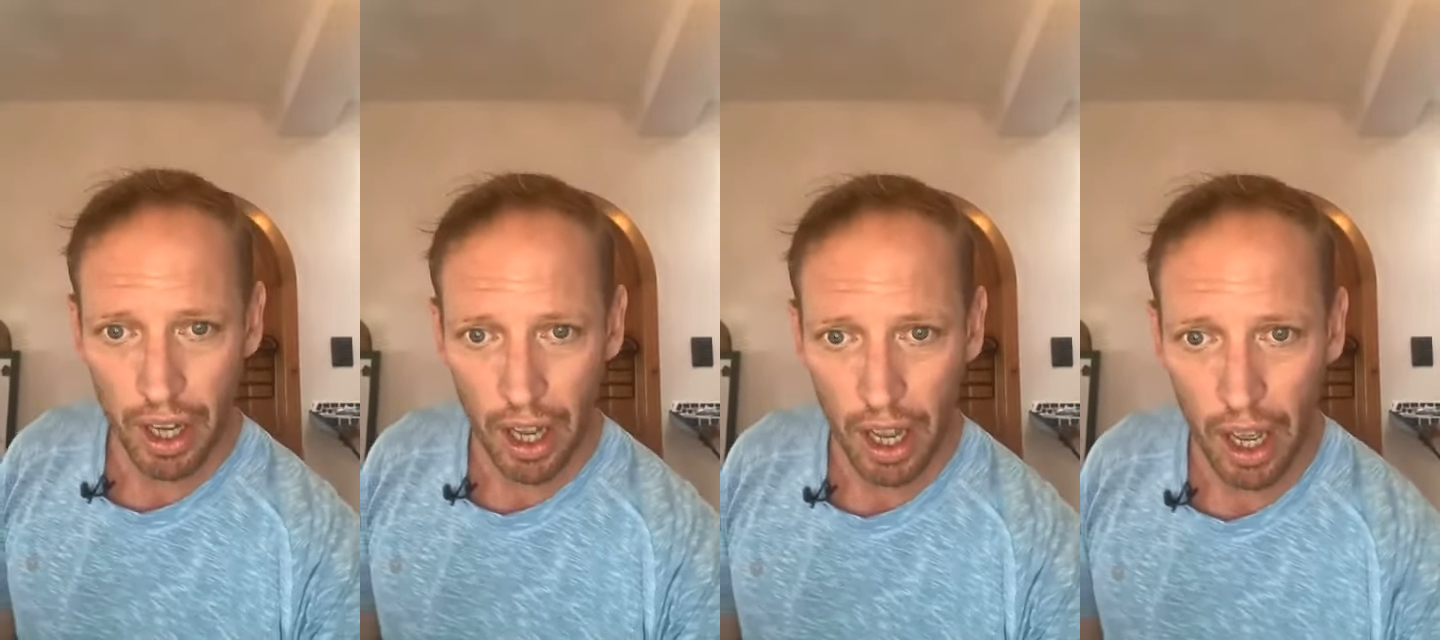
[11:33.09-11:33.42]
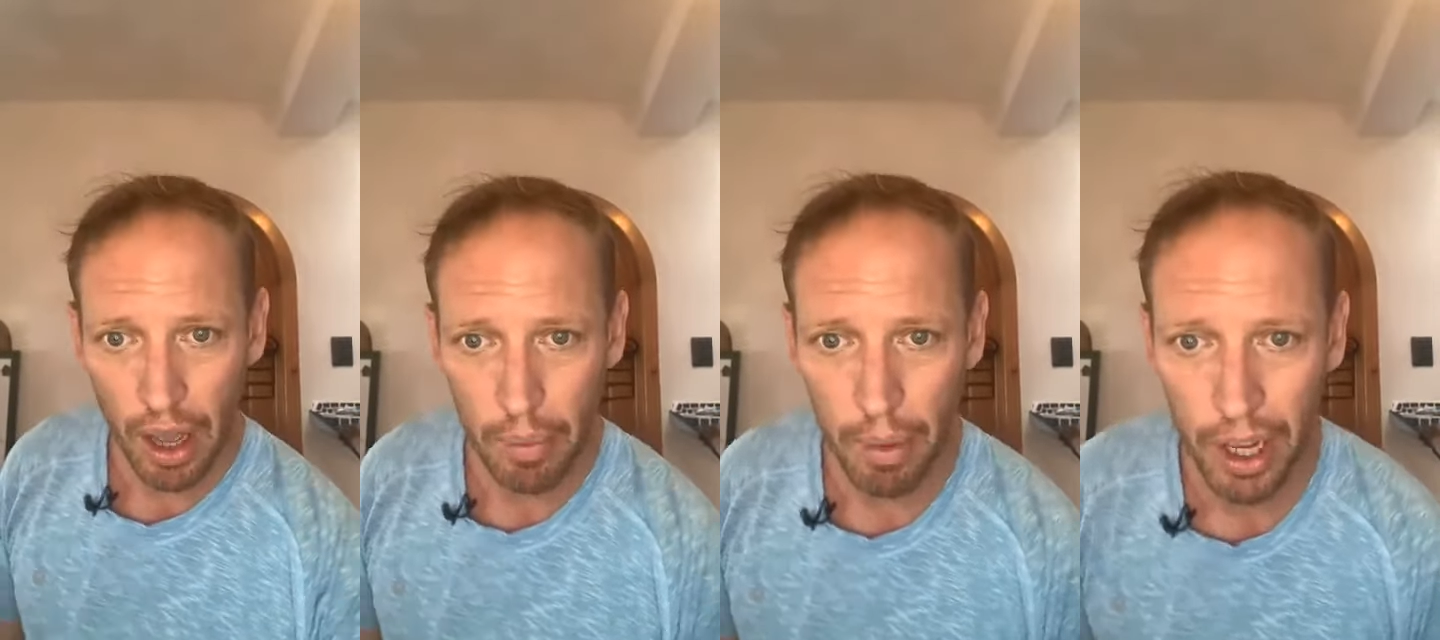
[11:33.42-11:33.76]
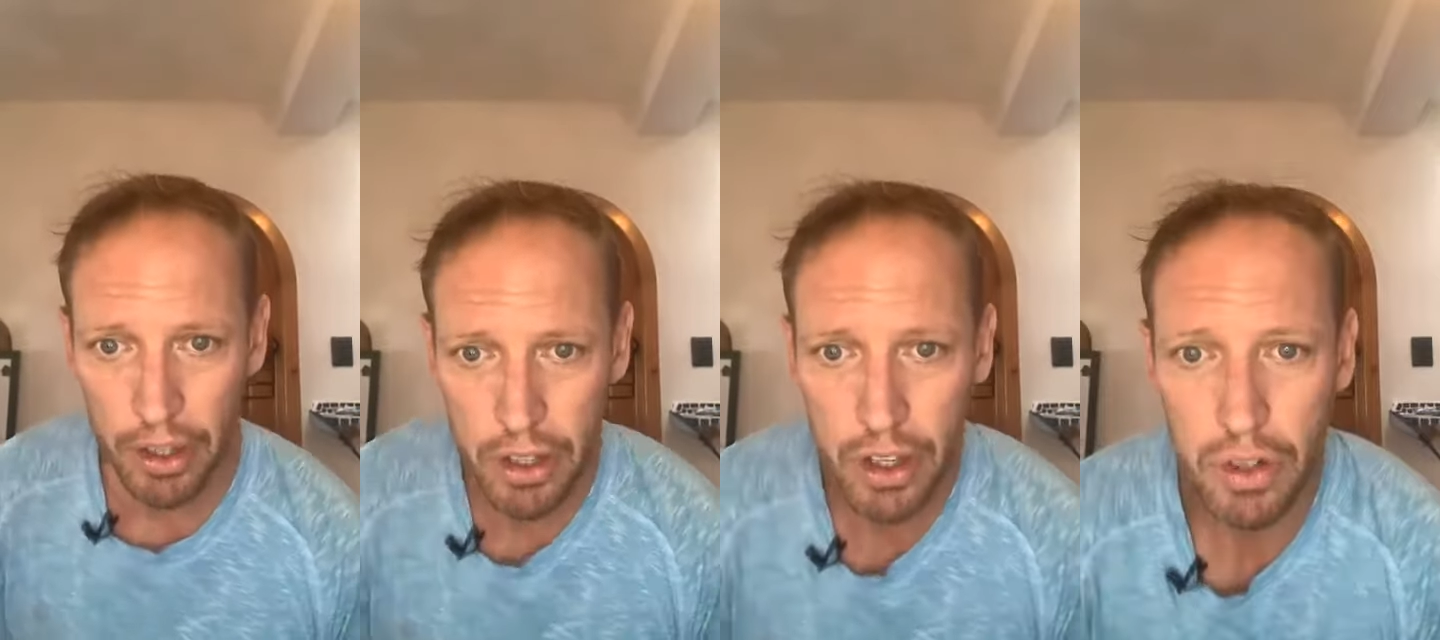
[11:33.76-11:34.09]
I
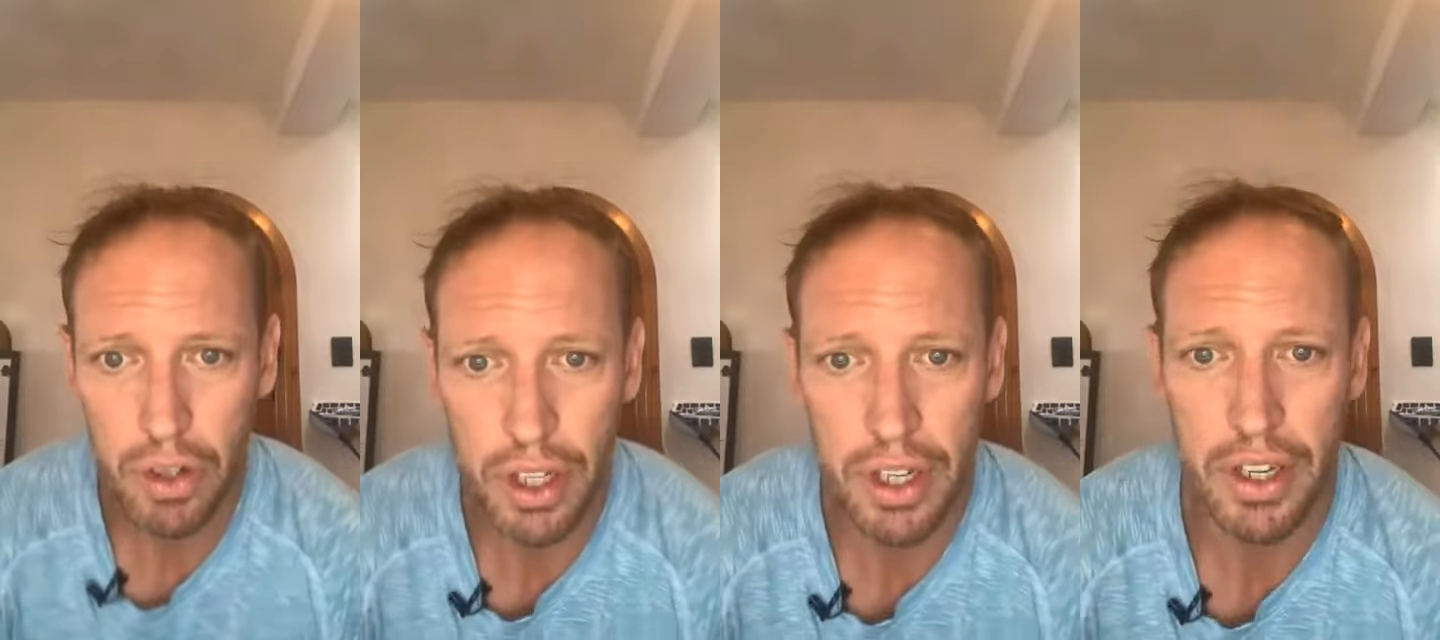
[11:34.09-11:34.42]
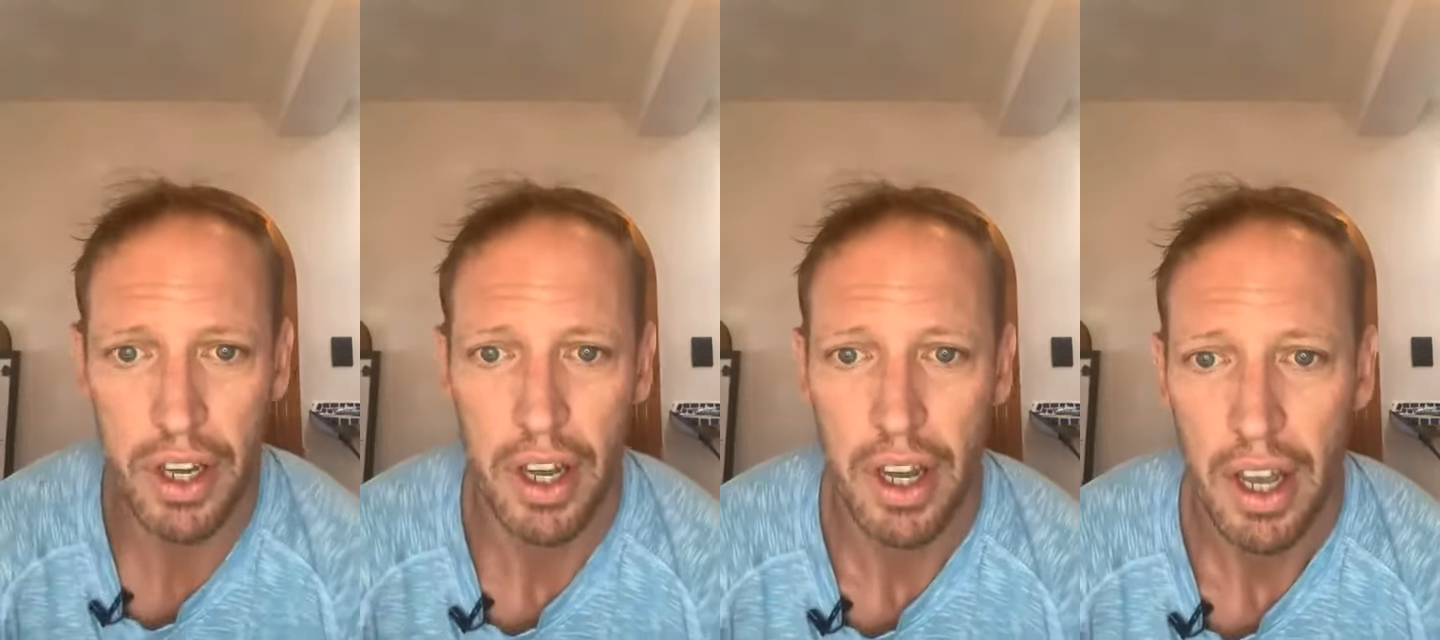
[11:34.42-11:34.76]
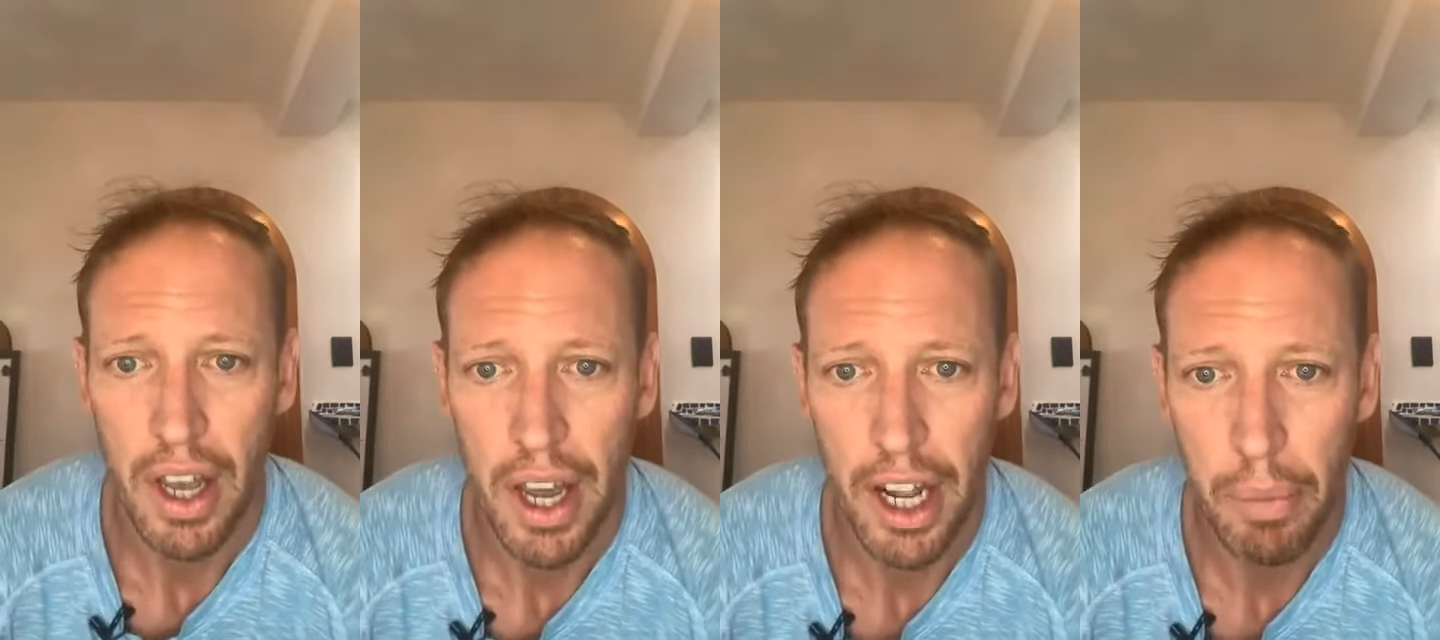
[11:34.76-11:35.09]
used to do this.
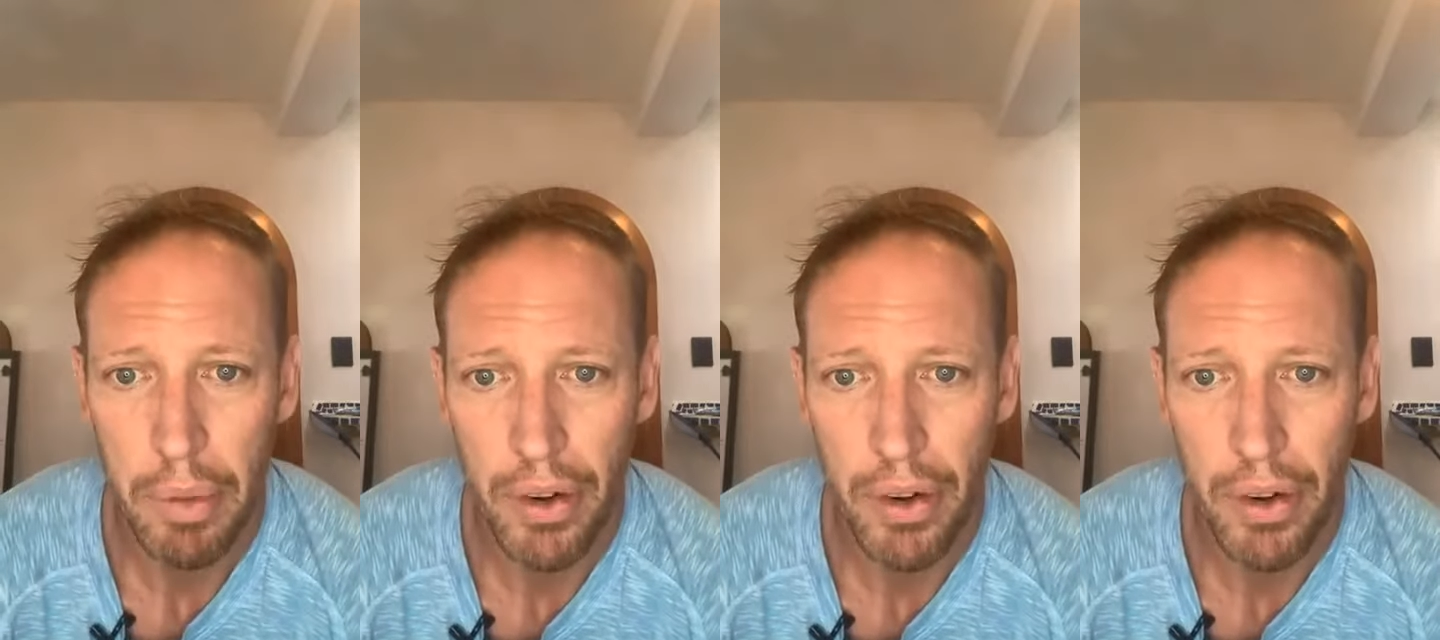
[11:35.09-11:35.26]
It helped